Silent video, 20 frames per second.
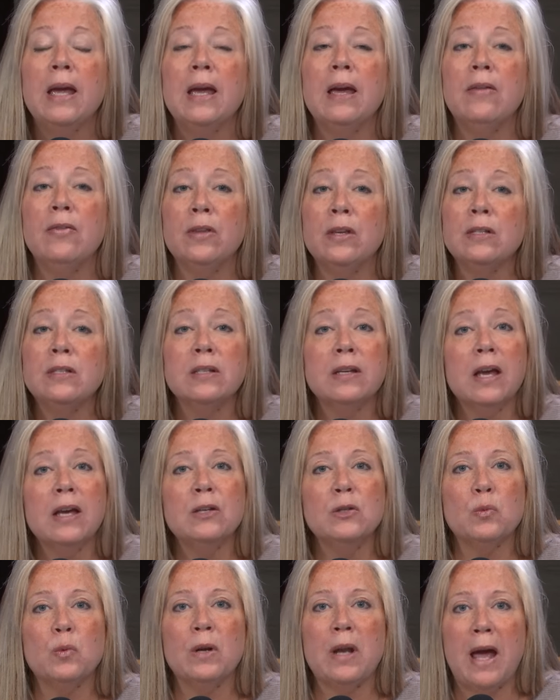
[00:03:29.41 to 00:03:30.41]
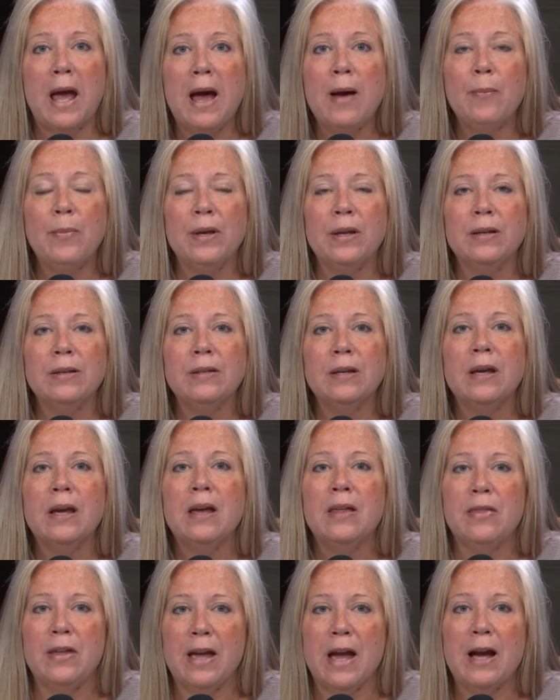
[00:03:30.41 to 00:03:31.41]
In this case, what happened,
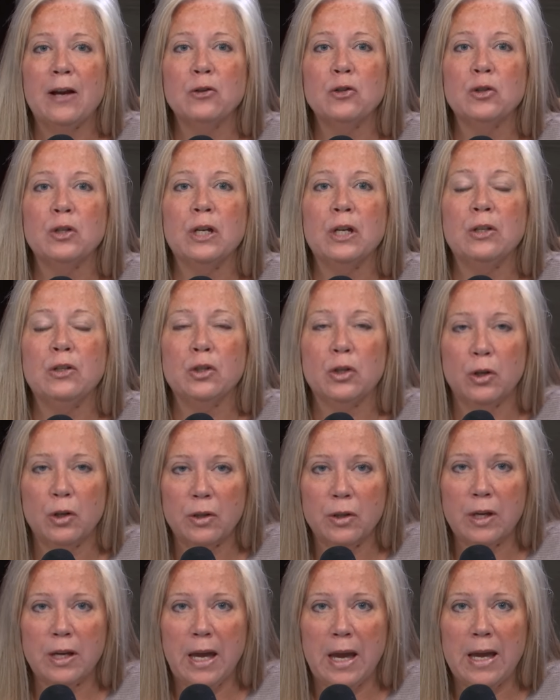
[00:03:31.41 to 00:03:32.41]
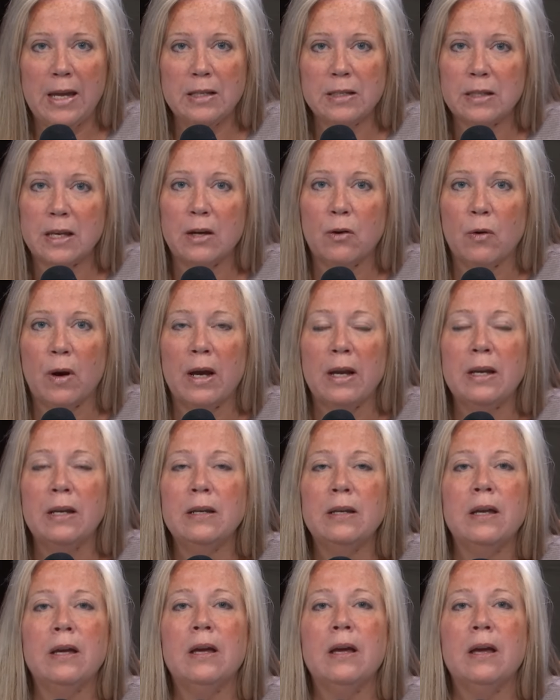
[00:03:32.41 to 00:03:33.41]
they actually took the case, they
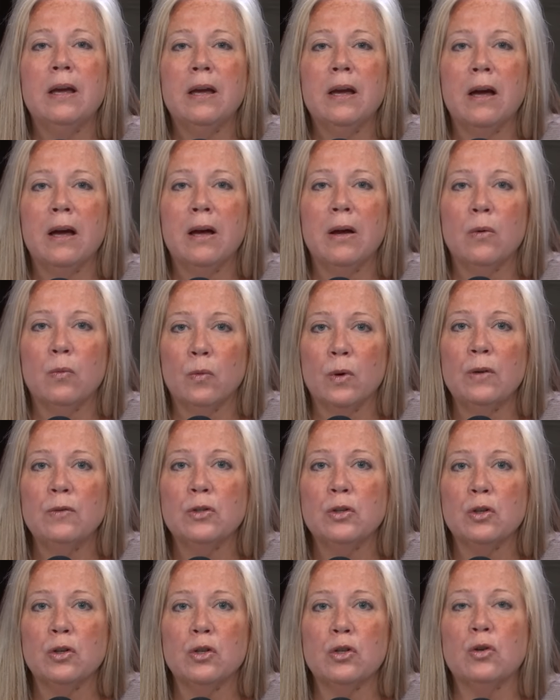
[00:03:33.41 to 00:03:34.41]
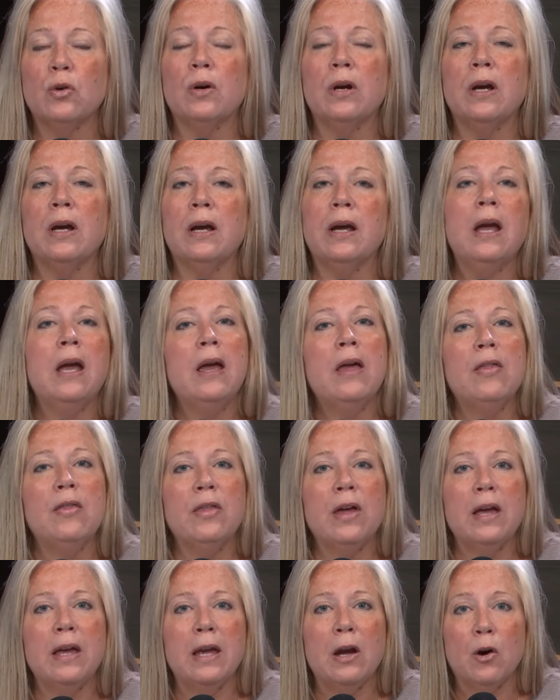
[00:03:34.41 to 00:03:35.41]
granted writ of certiorari,
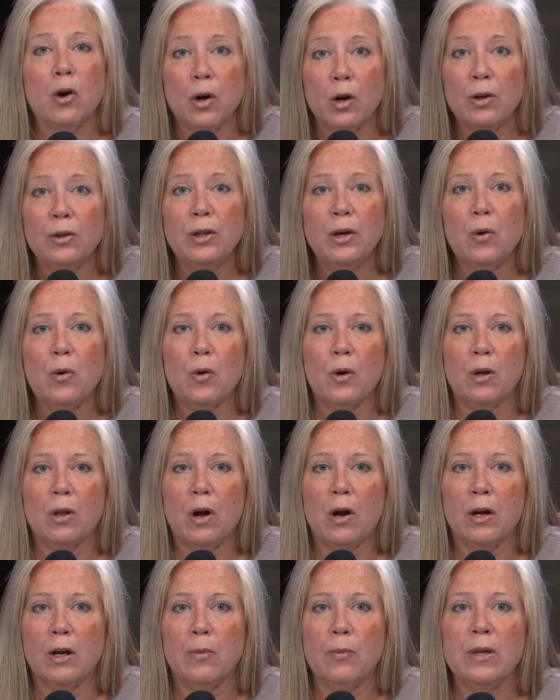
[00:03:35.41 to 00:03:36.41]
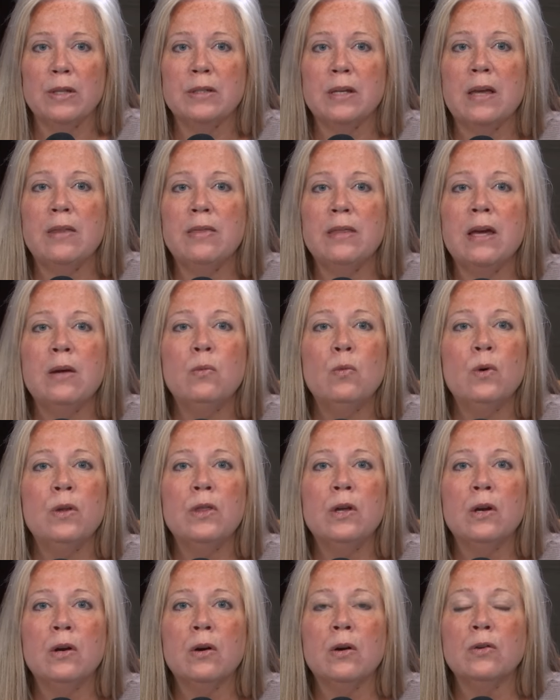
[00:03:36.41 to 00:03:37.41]
they heard the oral arguments, and then
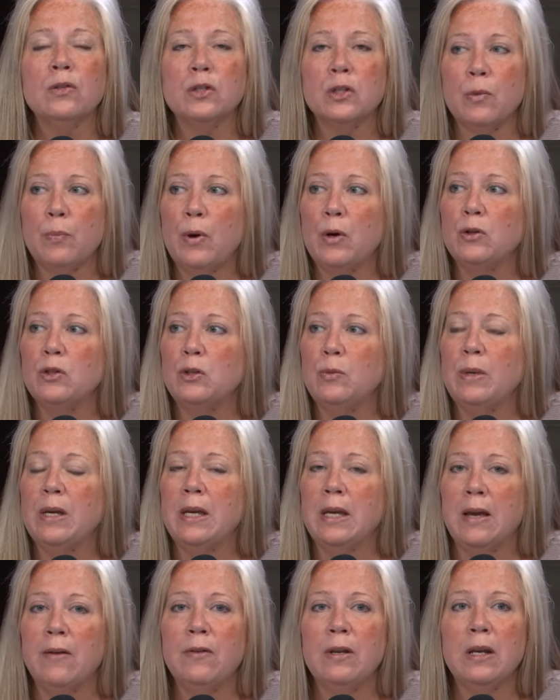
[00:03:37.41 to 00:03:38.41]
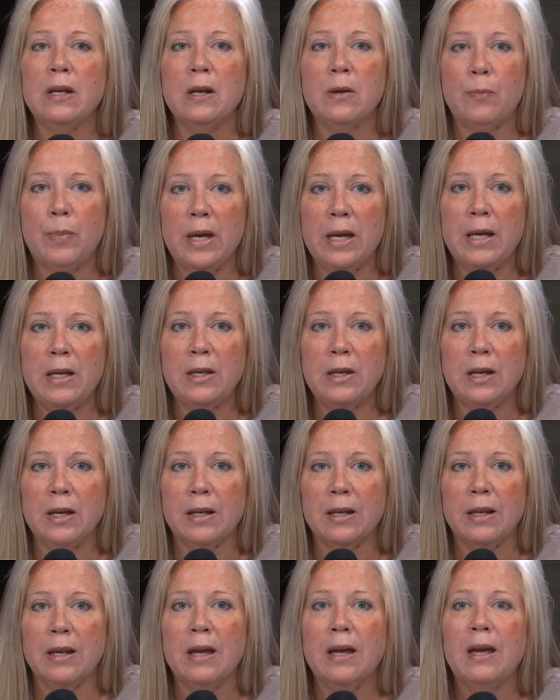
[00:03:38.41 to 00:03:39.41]
when they're supposed to be giving an
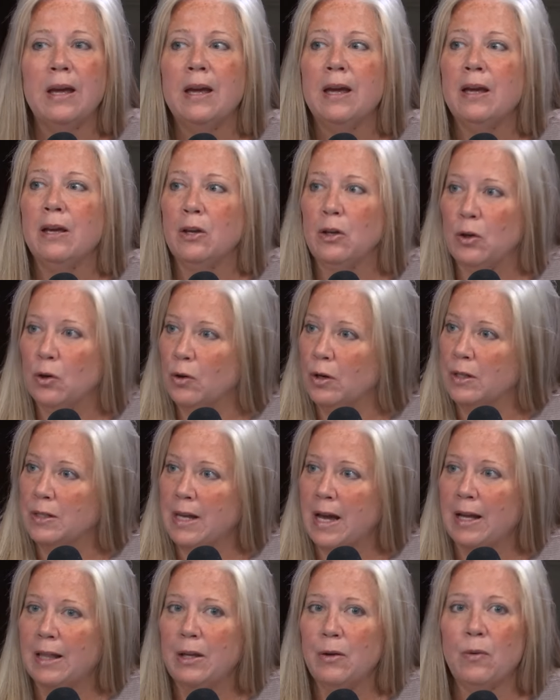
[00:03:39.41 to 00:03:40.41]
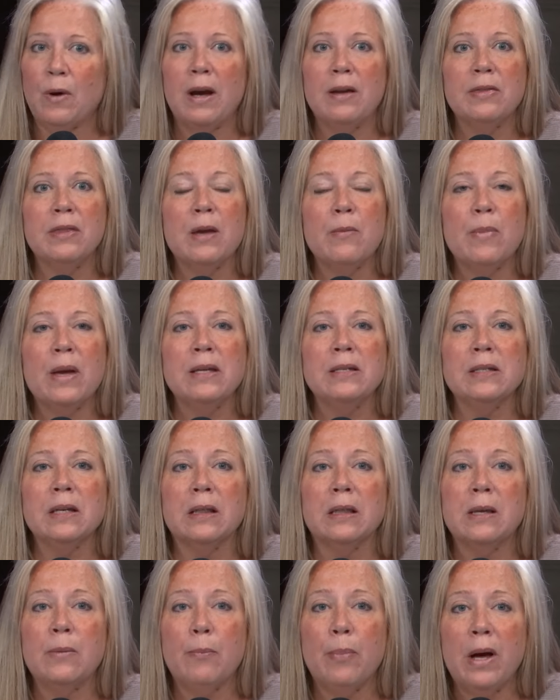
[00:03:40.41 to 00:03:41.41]
opinion, you're exactly right, they
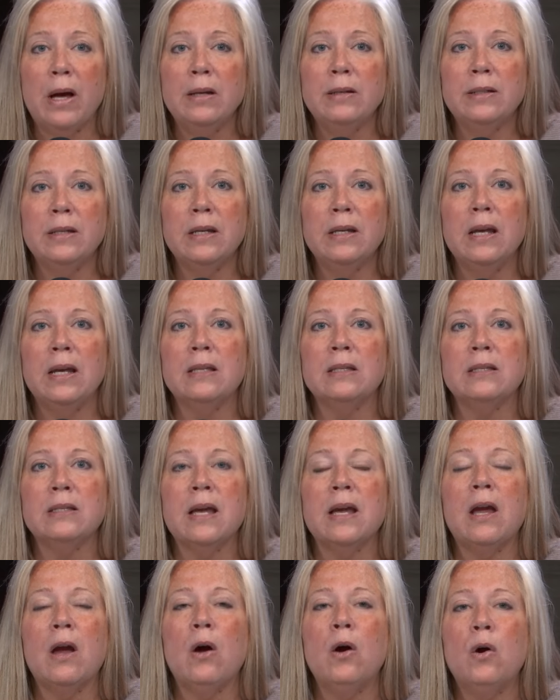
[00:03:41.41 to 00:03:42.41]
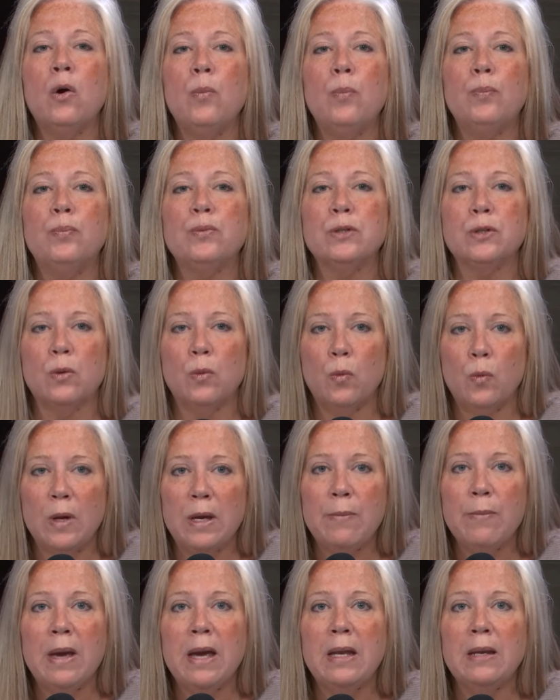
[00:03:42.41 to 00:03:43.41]
basically punt it and say, oops,
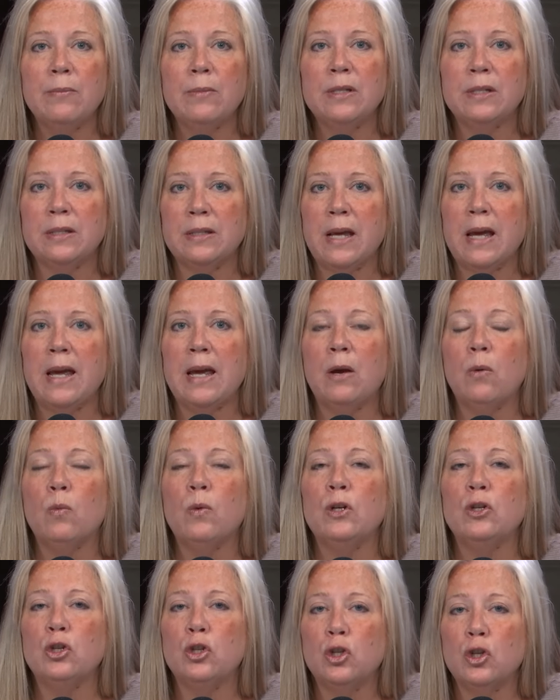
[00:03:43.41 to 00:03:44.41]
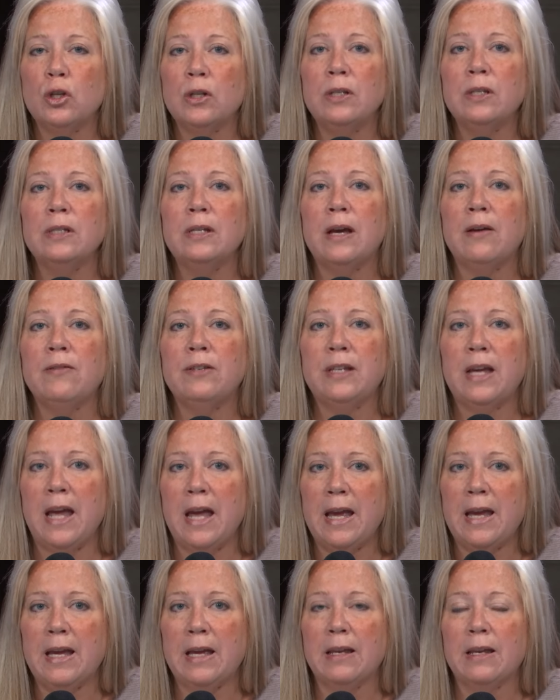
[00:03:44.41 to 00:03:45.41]
we made a mistake, we shouldn't have
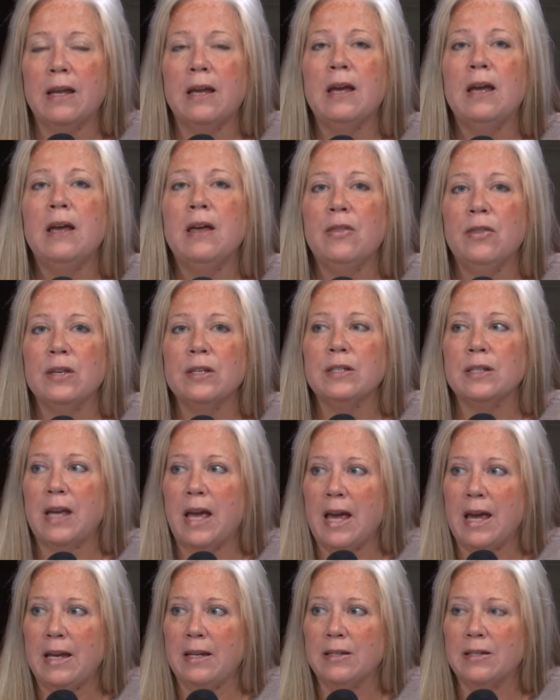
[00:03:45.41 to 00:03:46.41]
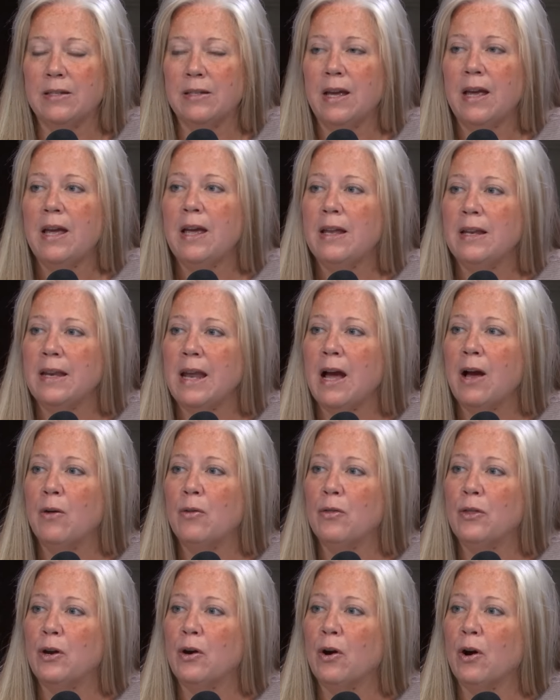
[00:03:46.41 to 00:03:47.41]
taken this case.
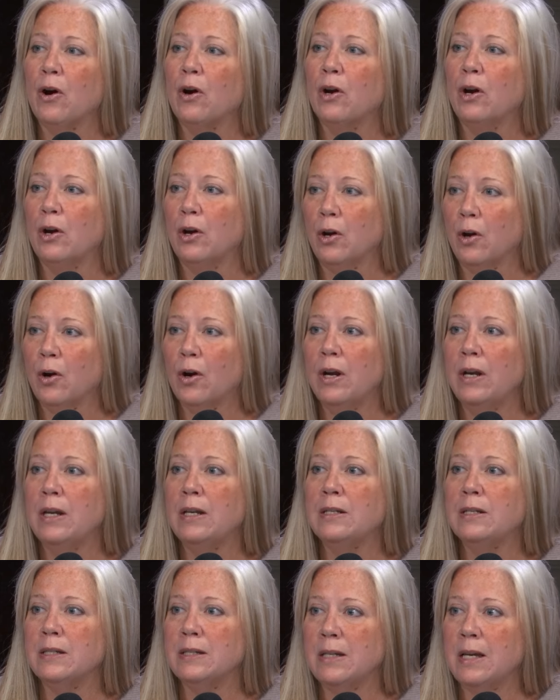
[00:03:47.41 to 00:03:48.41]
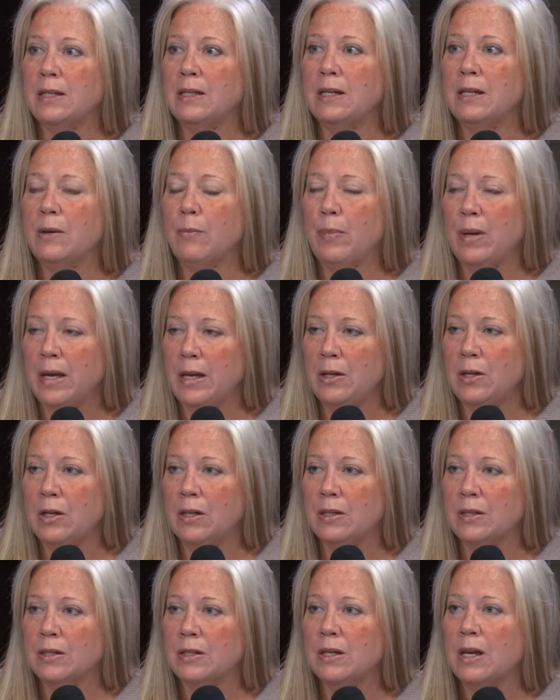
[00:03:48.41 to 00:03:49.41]
Now, there are concurring and dissenting
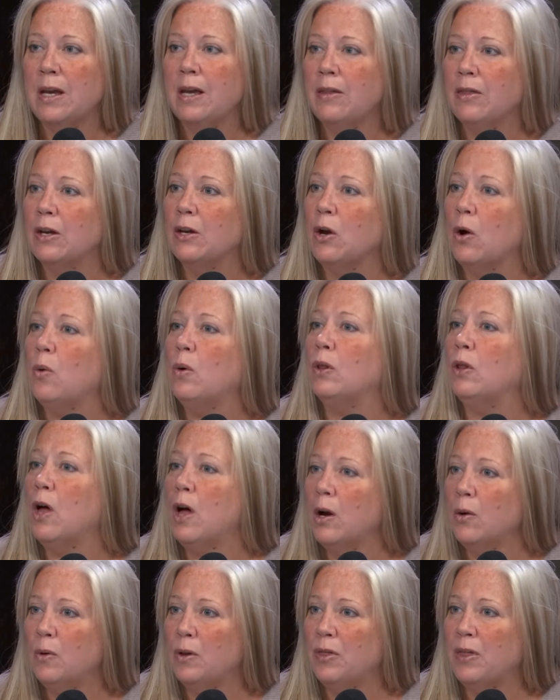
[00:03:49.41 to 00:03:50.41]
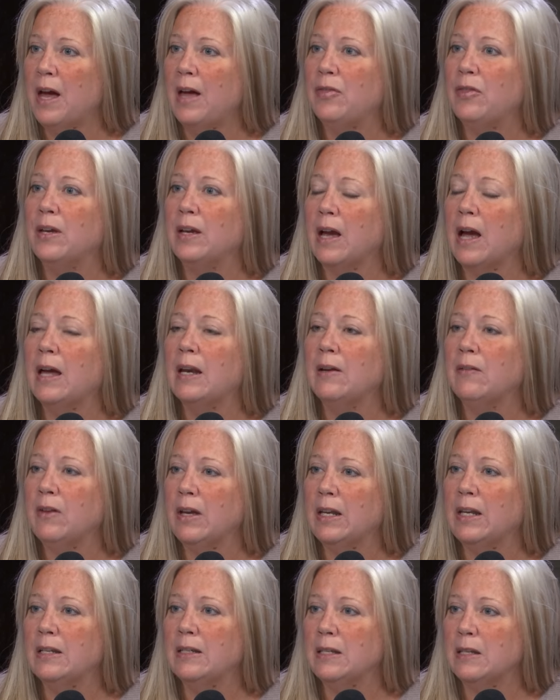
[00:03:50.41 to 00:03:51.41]
opinions that go along with that, that kind of
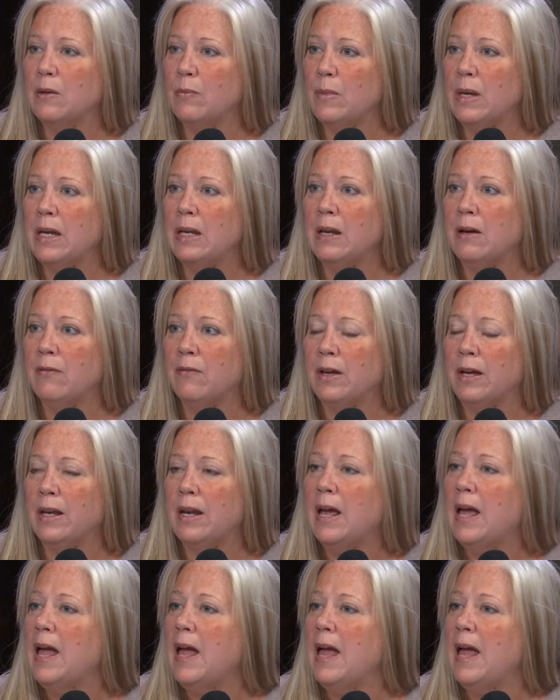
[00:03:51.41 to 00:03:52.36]
get into the meat of it.